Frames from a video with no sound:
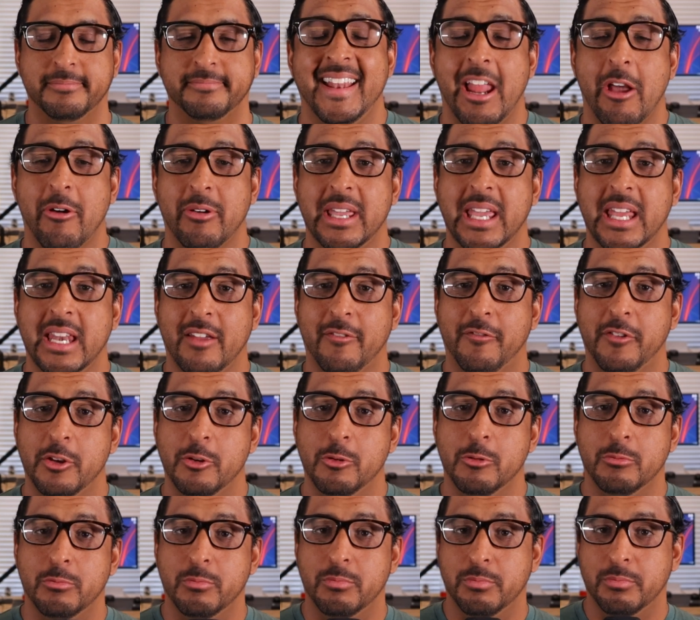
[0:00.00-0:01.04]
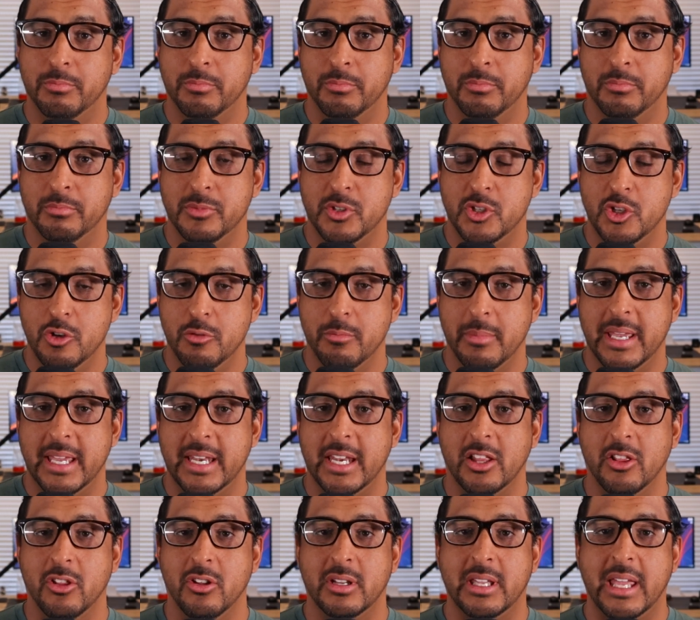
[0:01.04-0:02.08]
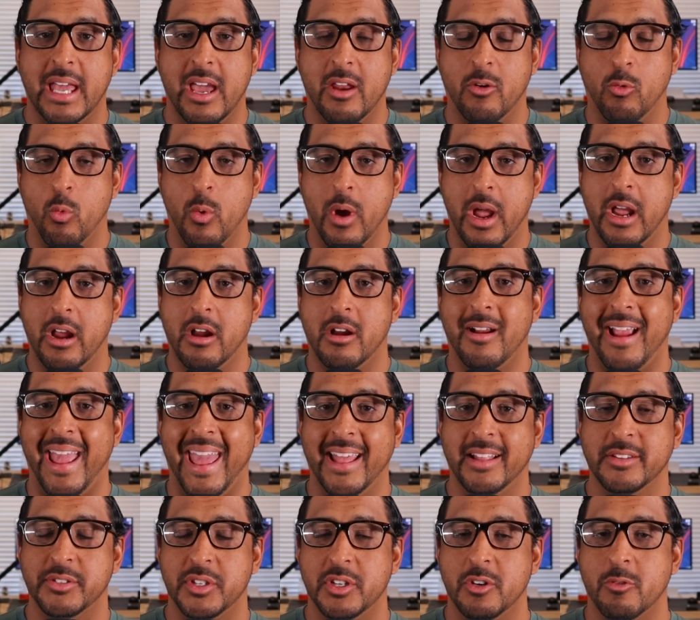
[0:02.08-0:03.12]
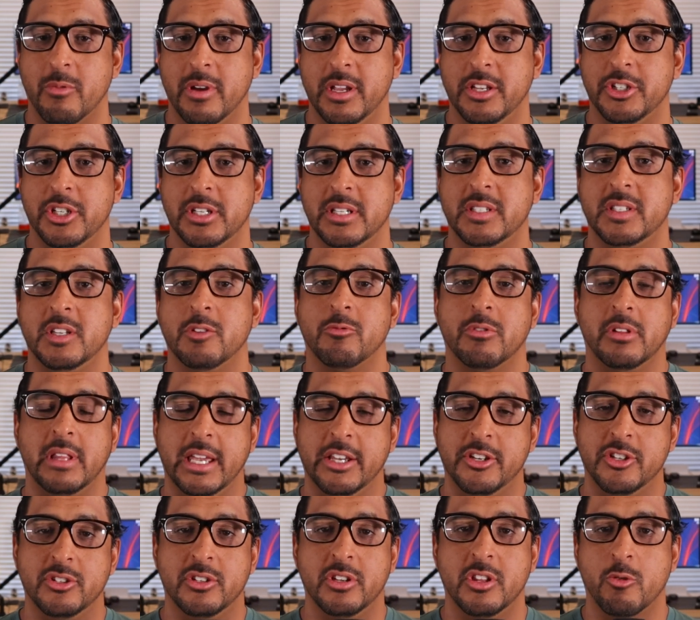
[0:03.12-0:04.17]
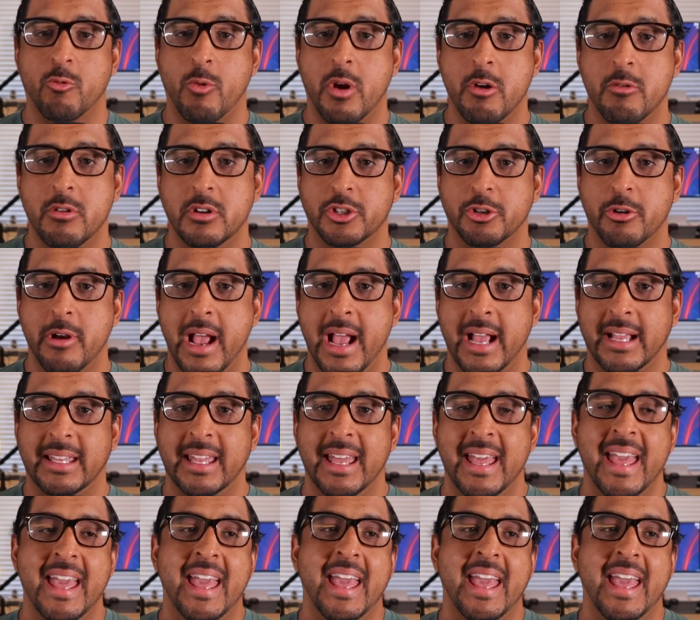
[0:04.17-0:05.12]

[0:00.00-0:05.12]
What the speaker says: Now, again, if you zoom in and look at where Hanson Ridge is in relation to the railroad track,